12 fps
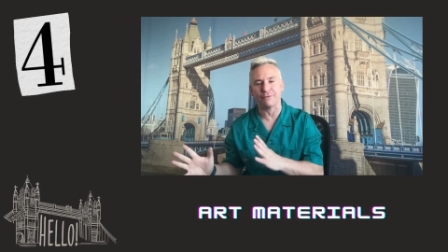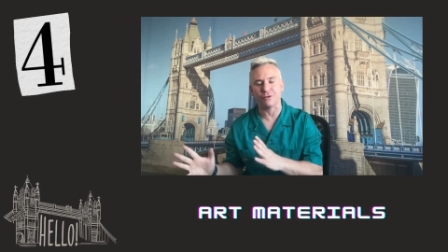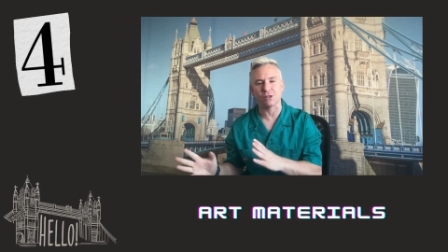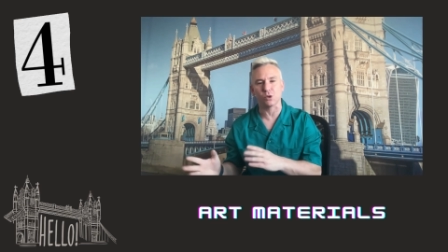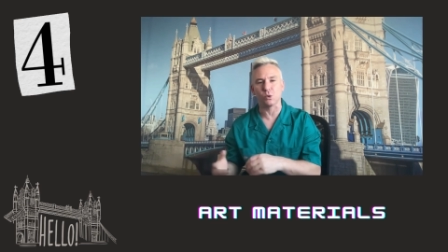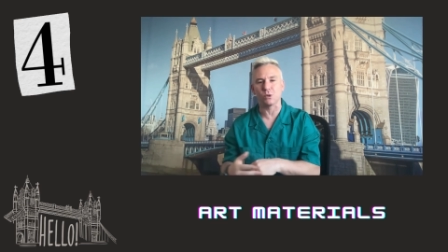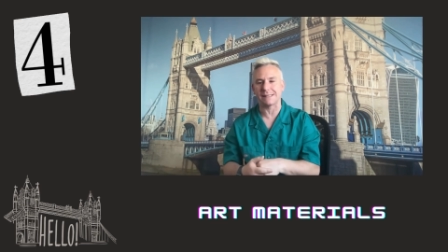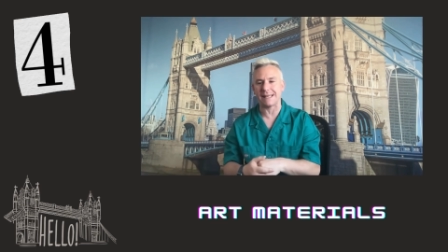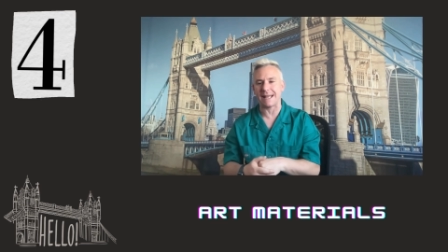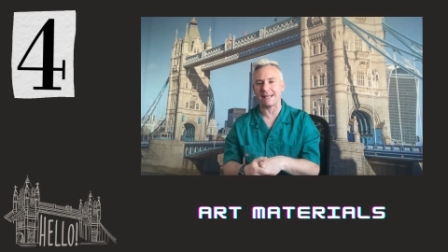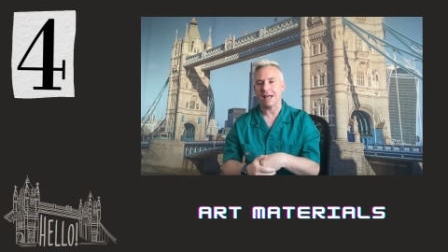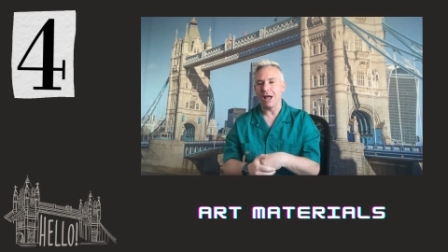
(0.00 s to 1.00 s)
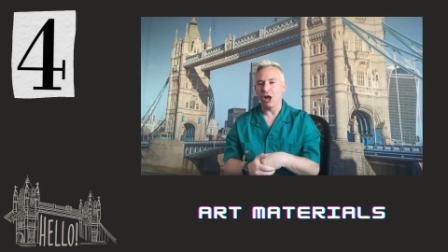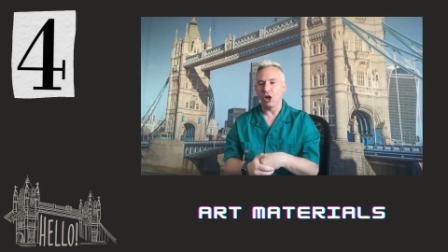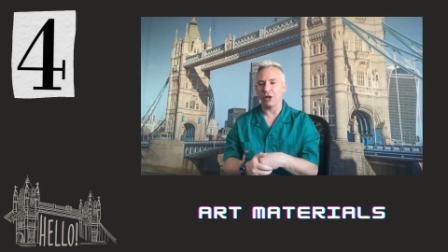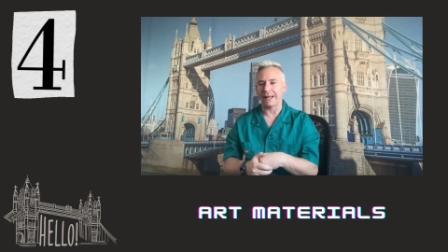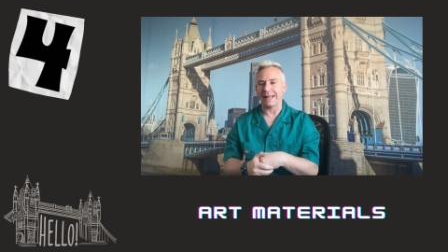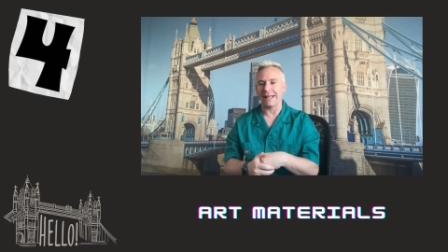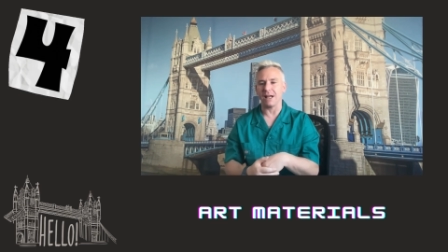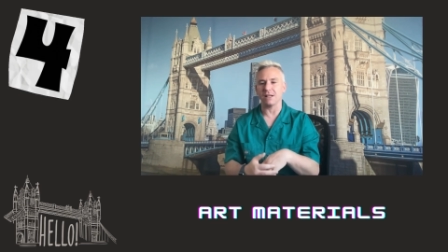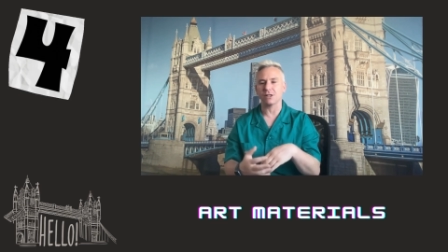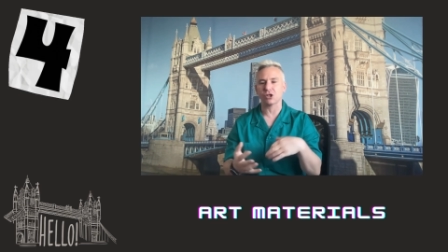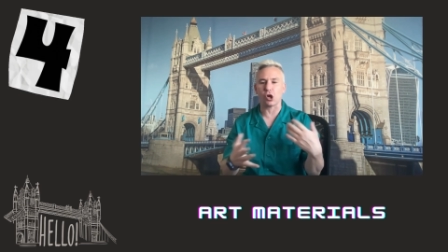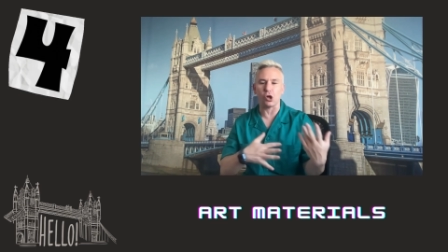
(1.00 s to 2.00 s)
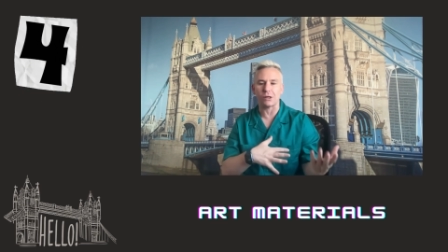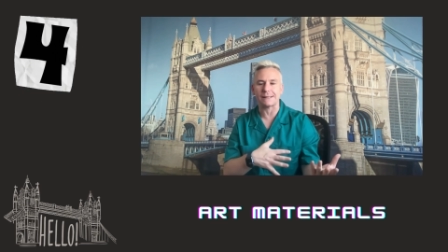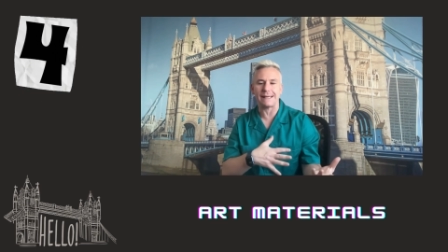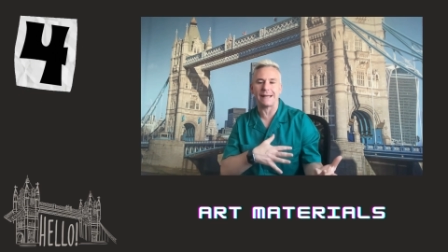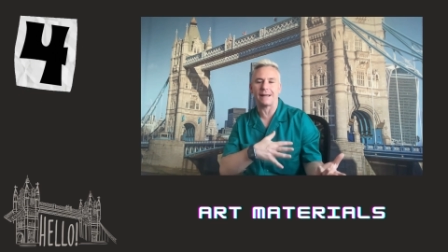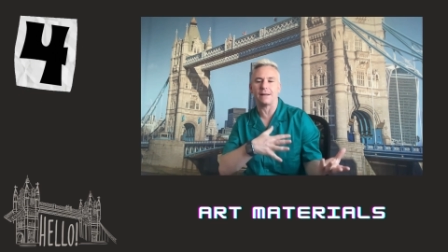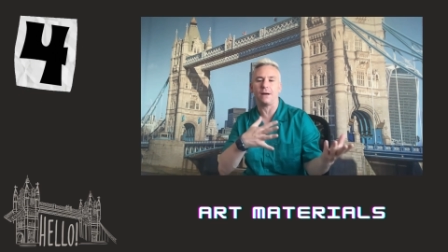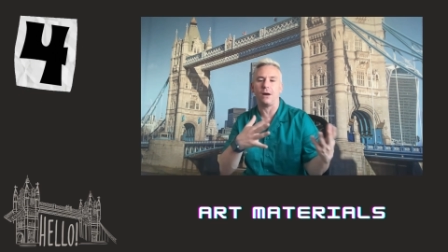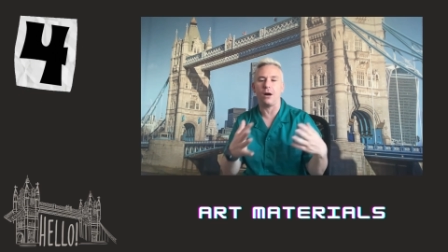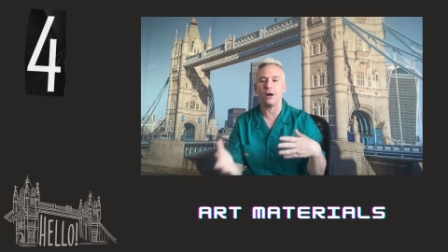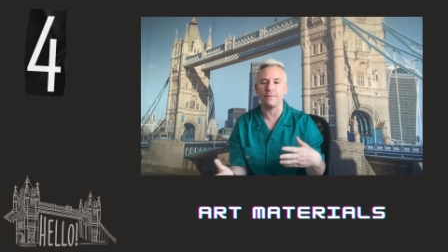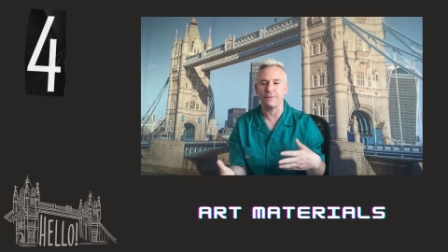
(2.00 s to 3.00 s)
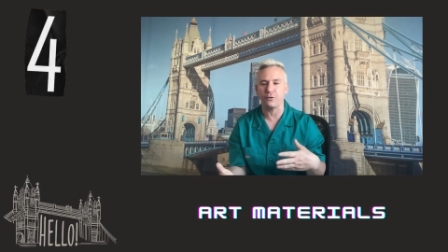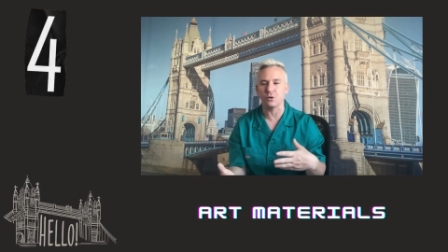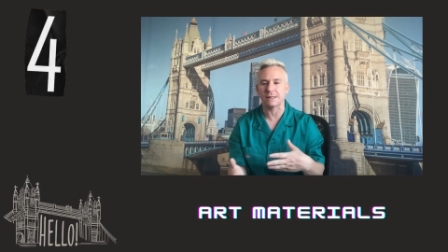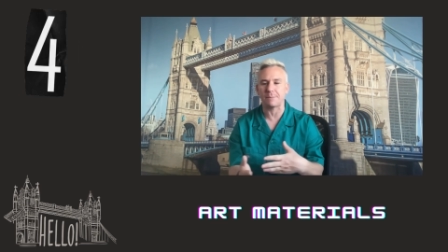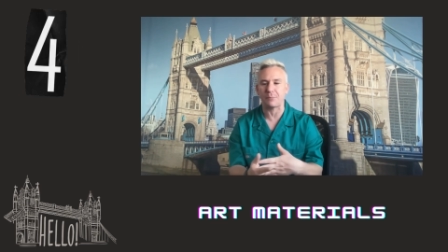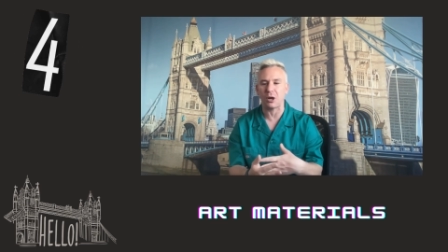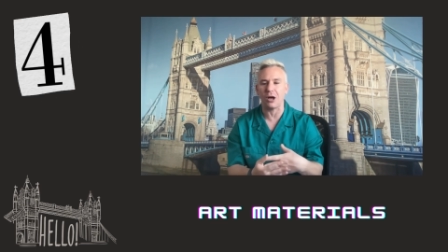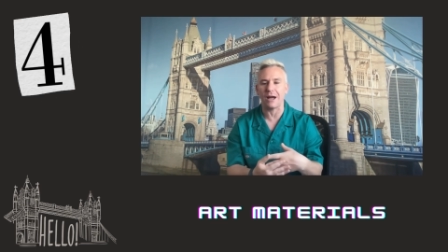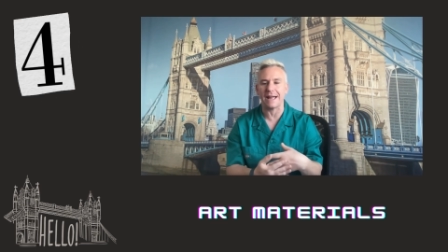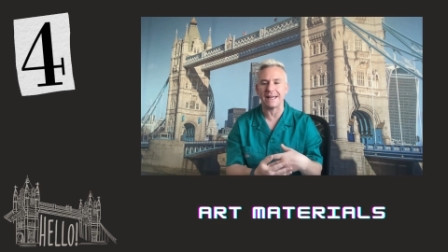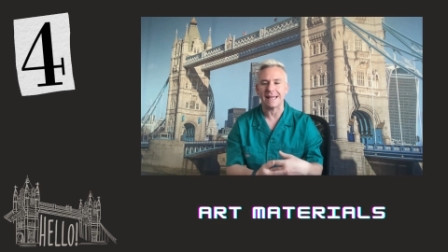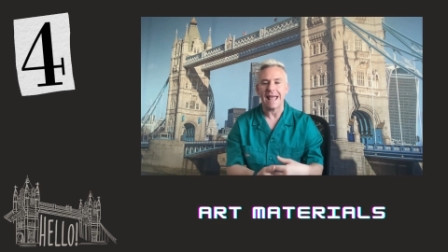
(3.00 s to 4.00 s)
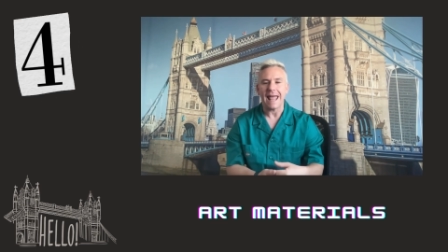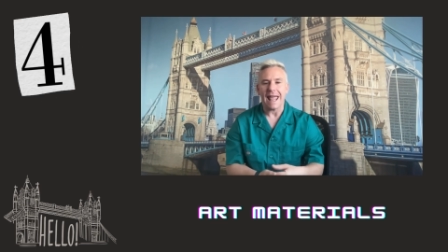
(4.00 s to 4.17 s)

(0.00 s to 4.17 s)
resources, looking at toxic and harmful supplies,